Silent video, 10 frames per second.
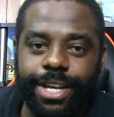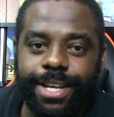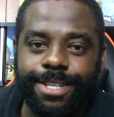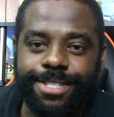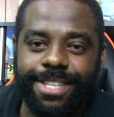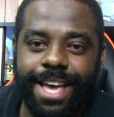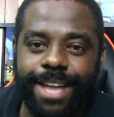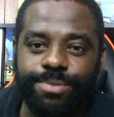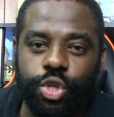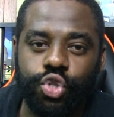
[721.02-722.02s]
of
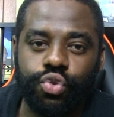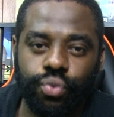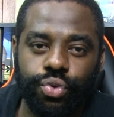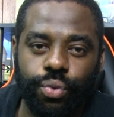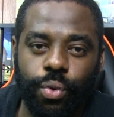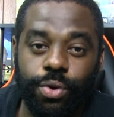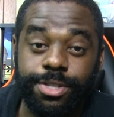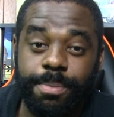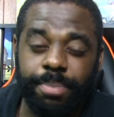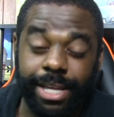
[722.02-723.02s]
said, screw the
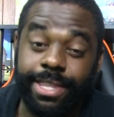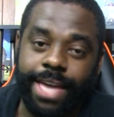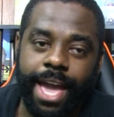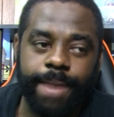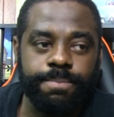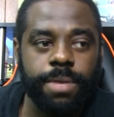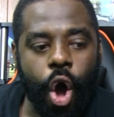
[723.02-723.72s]
rules, play the game.